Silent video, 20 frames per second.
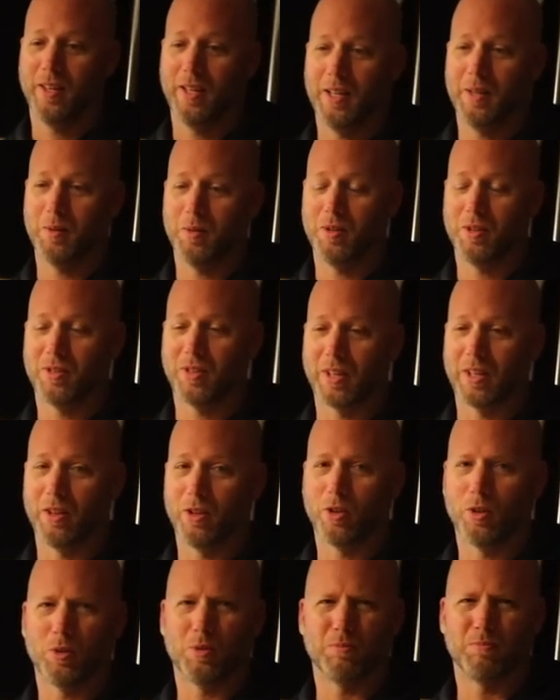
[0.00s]
it was like a
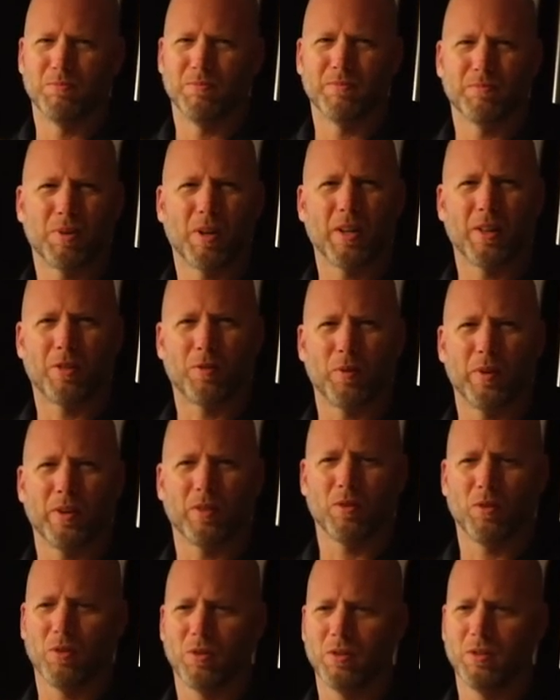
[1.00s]
little, probably
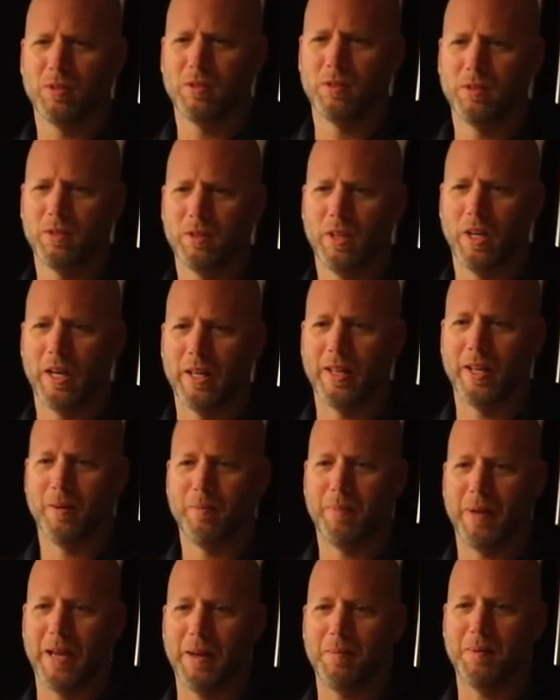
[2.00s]
three-year-old, and then a
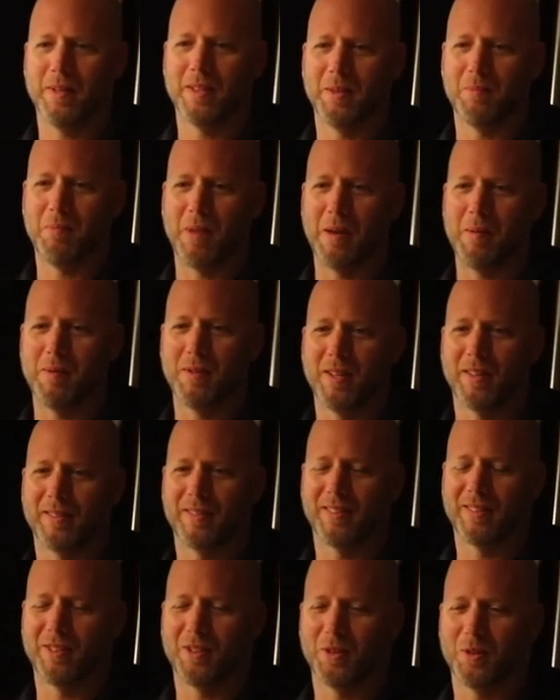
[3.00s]
baby, and the baby does
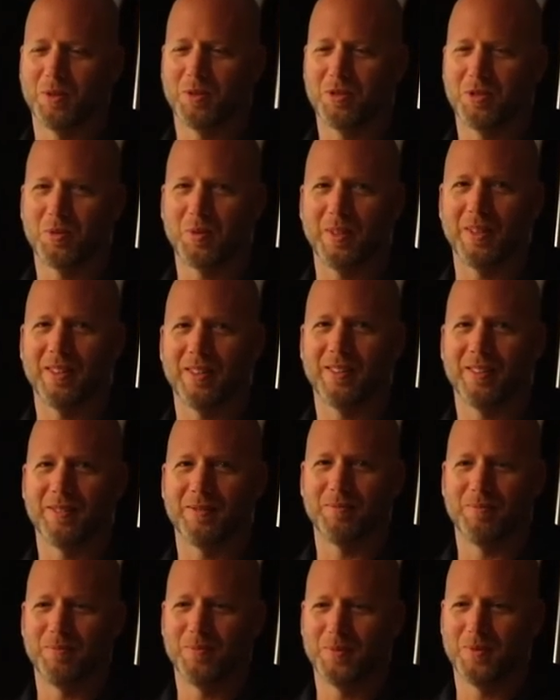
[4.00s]
this little sweet little
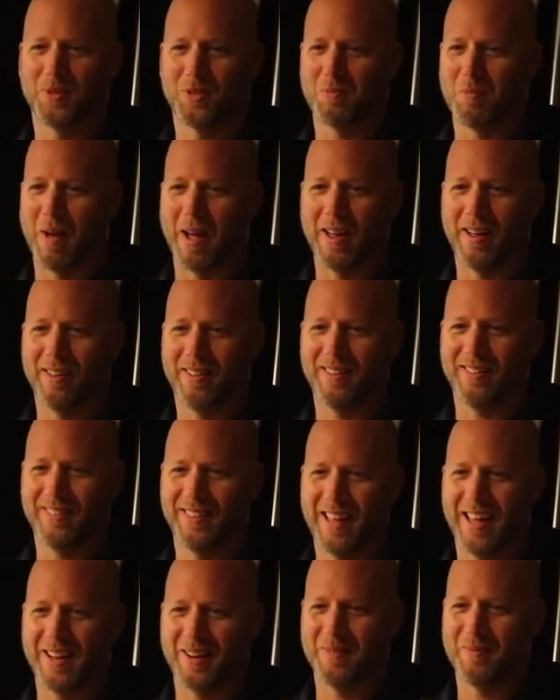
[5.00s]
smile
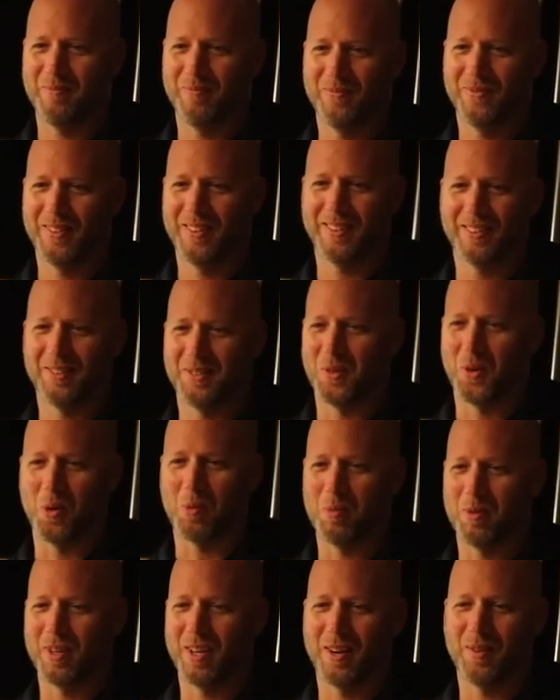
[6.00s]
at him. It was
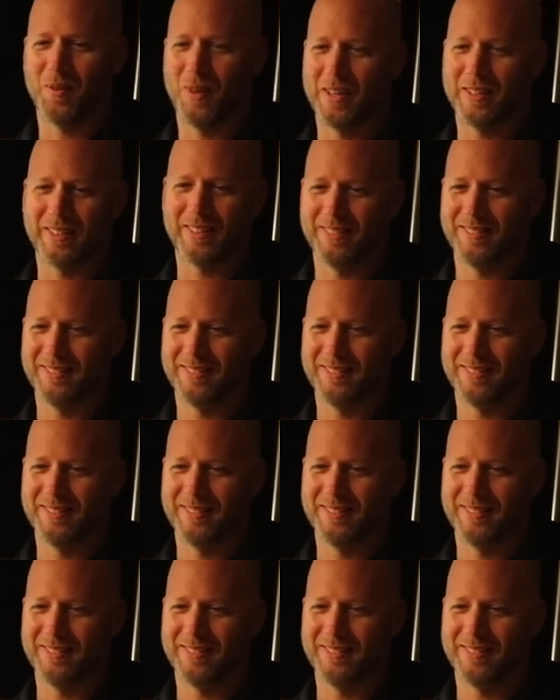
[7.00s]
adorable. You gotta watch it.